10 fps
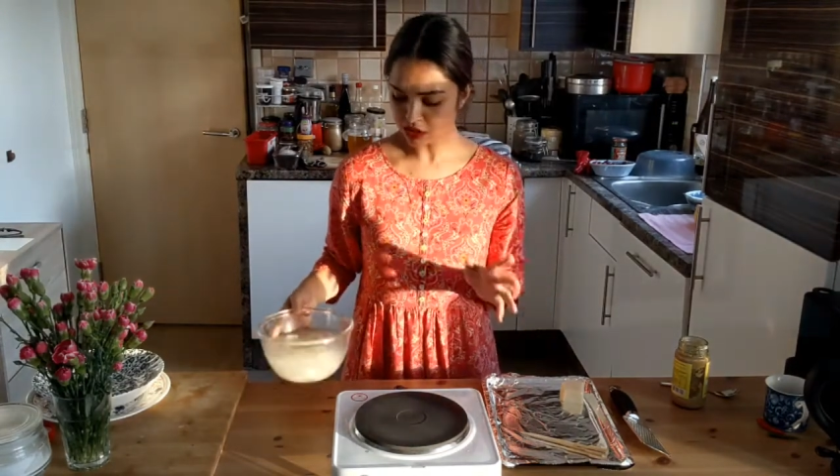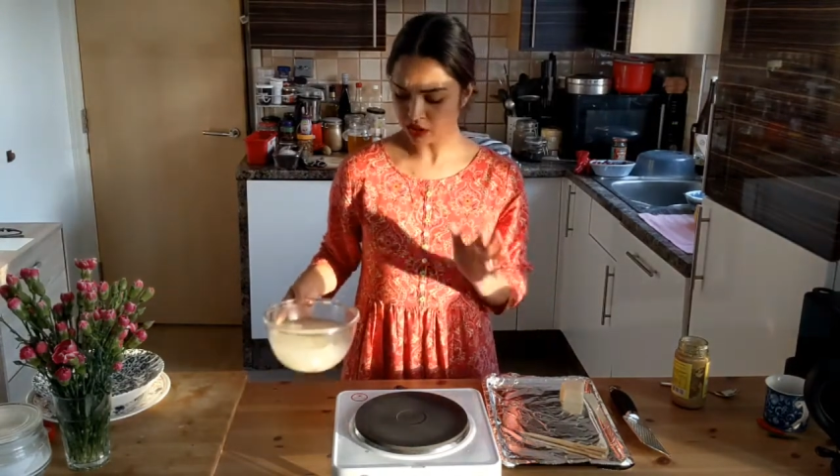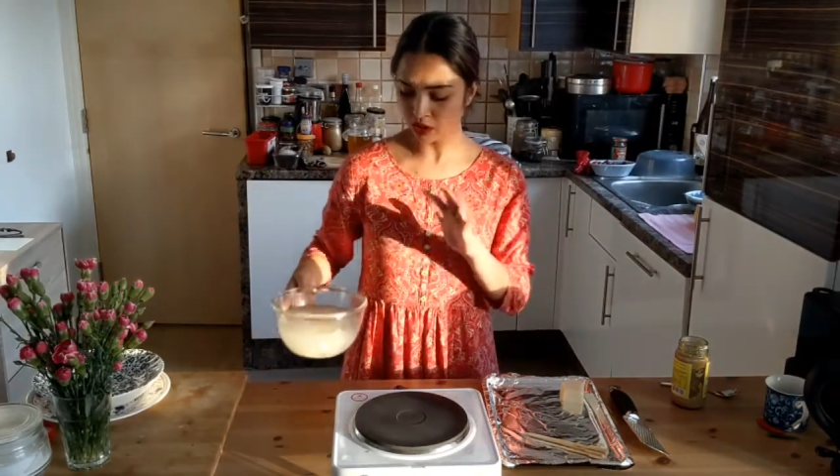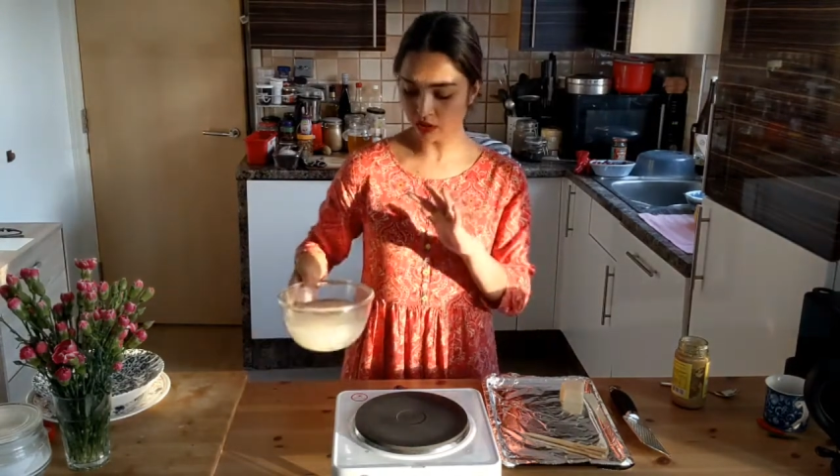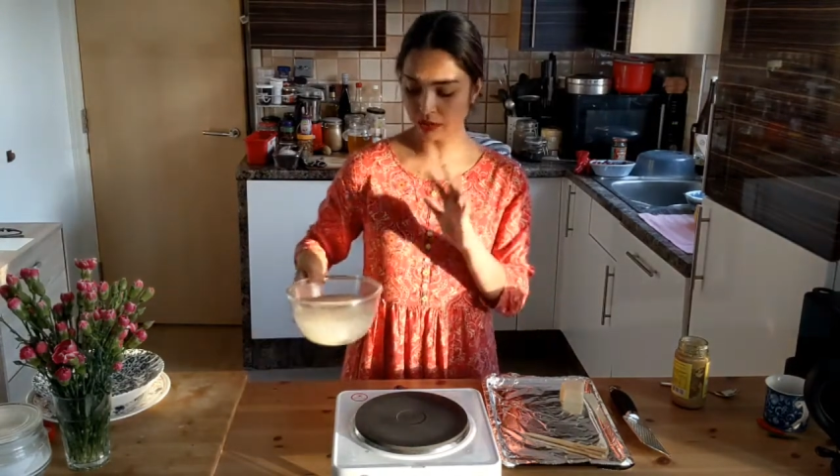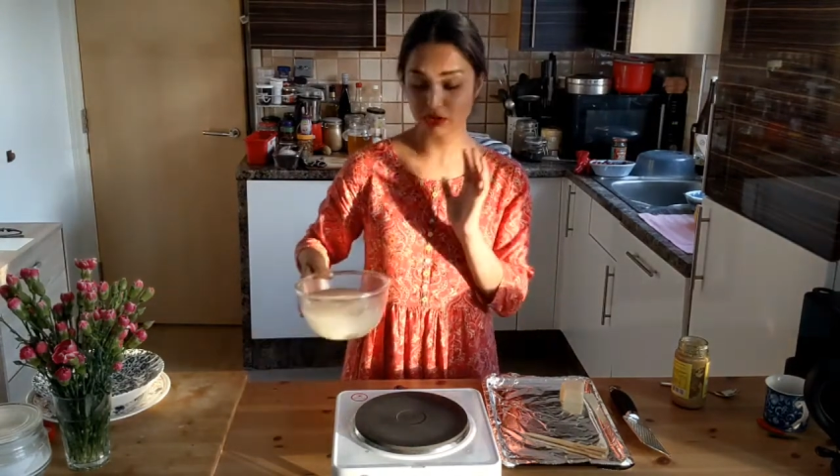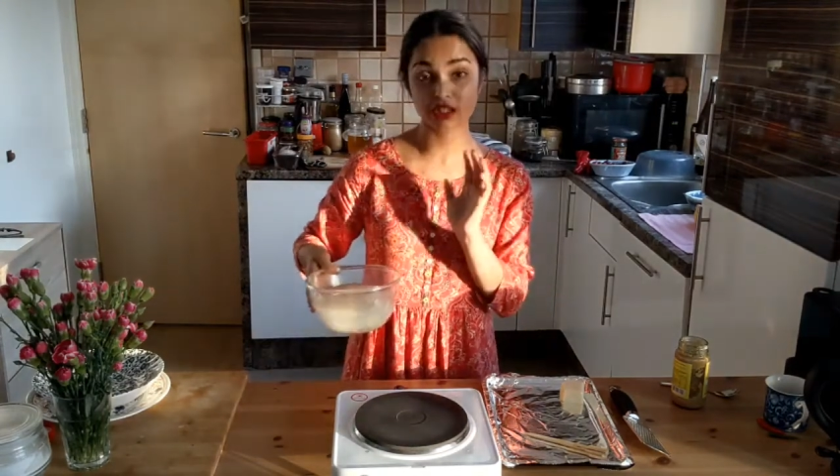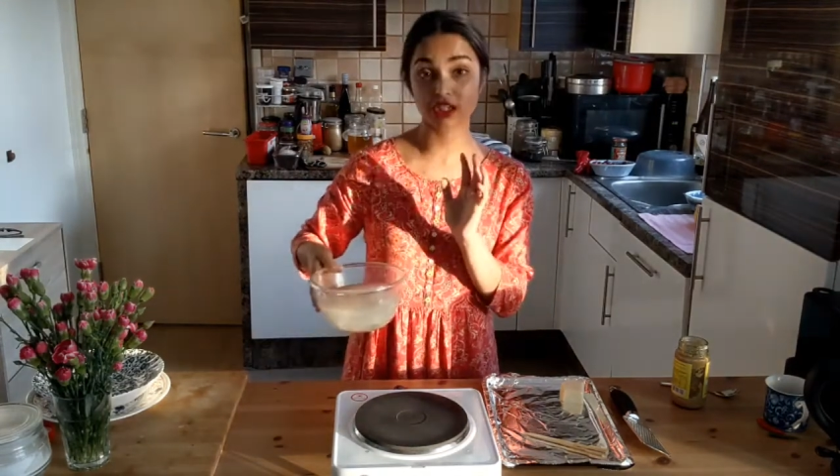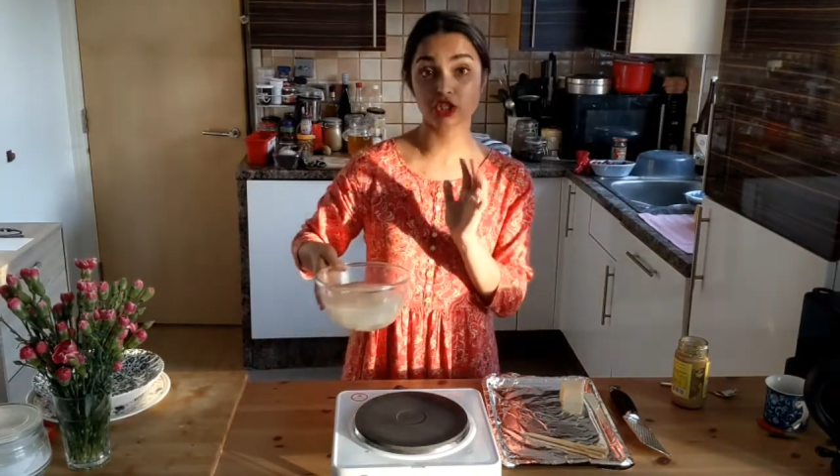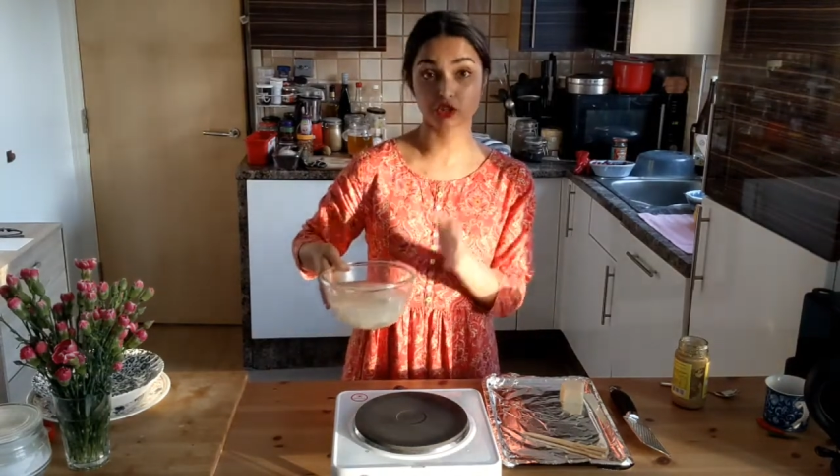So I'm just
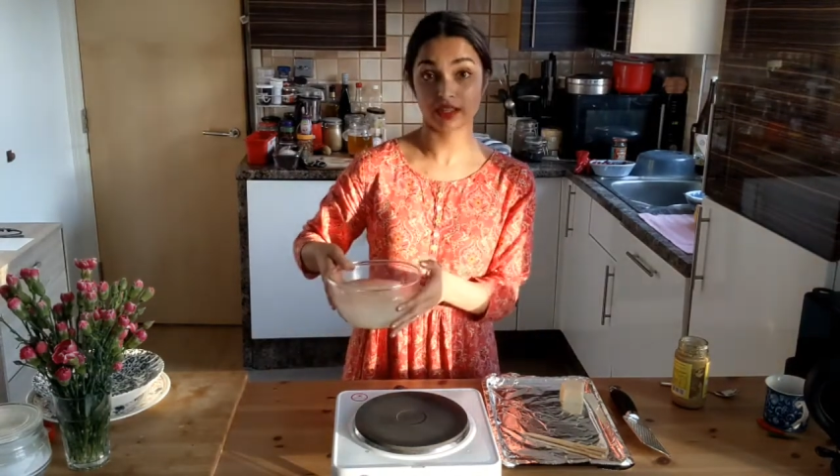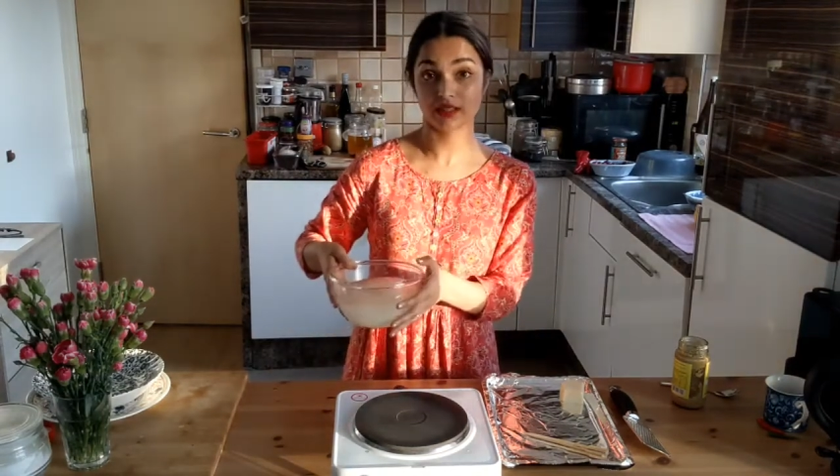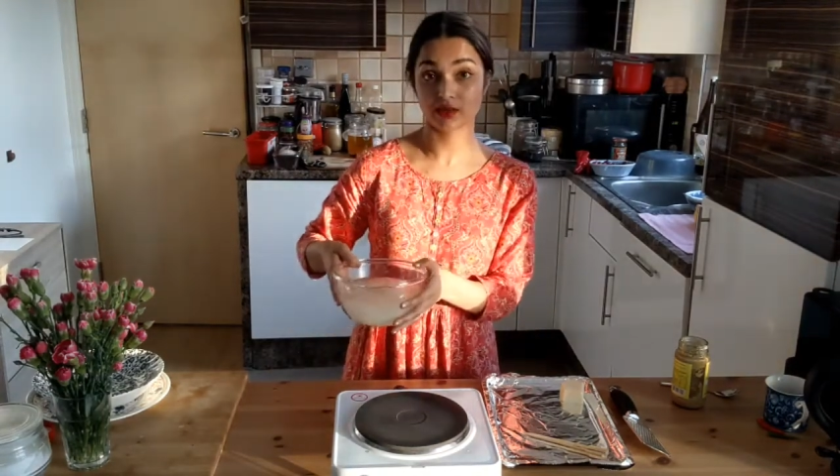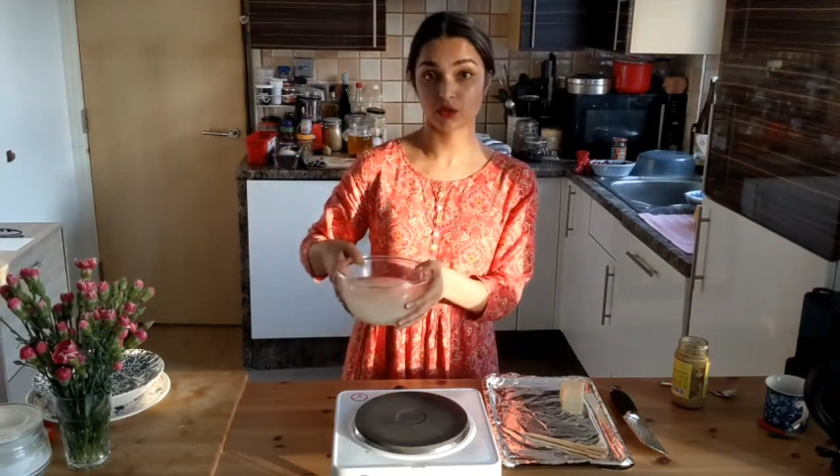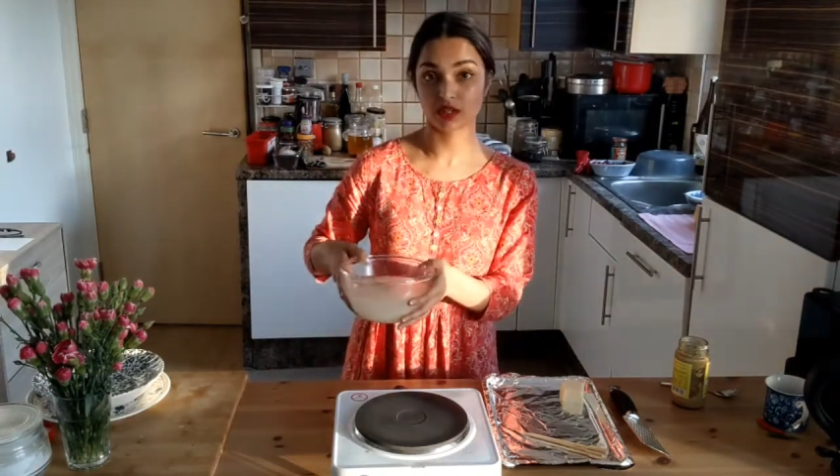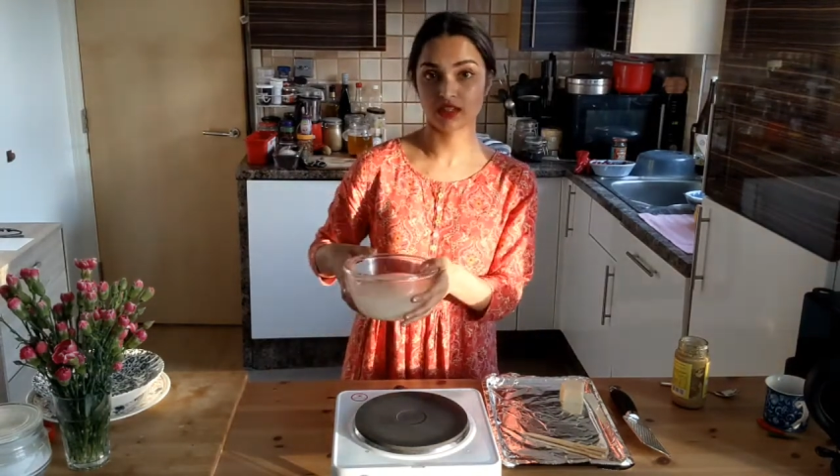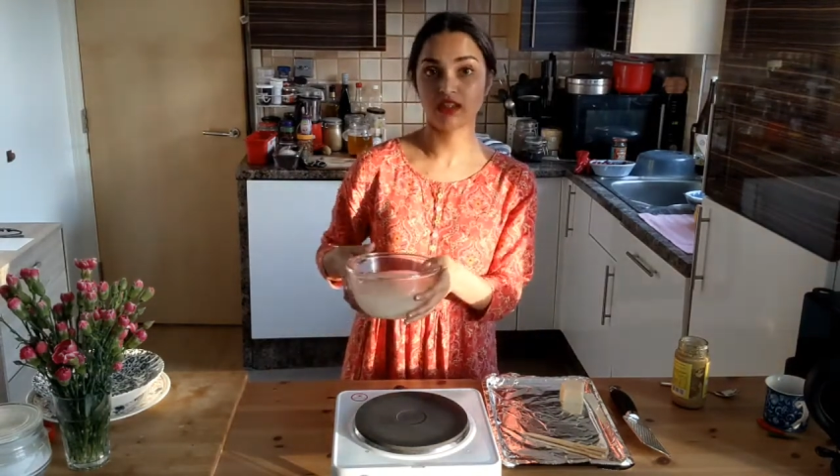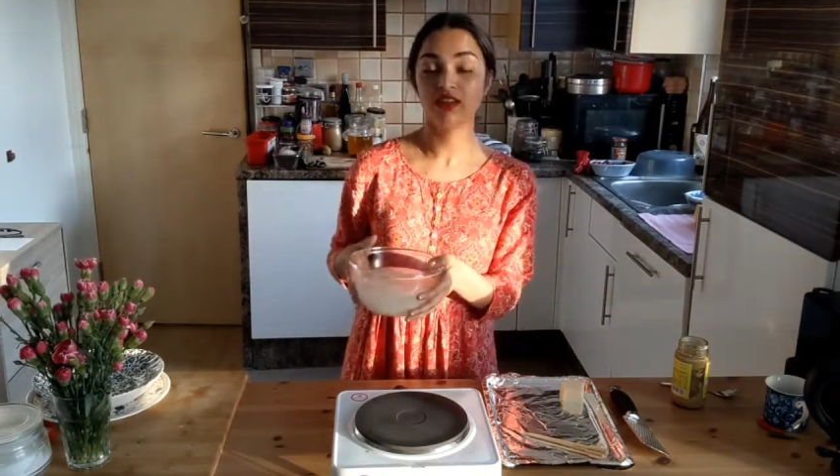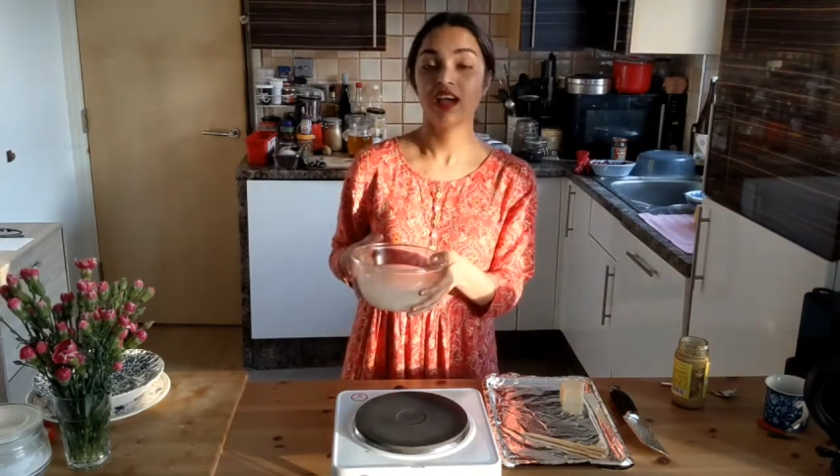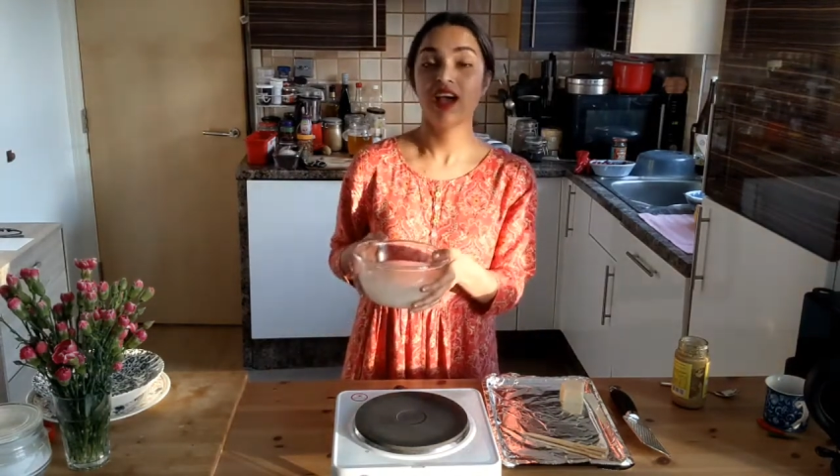going to drain this water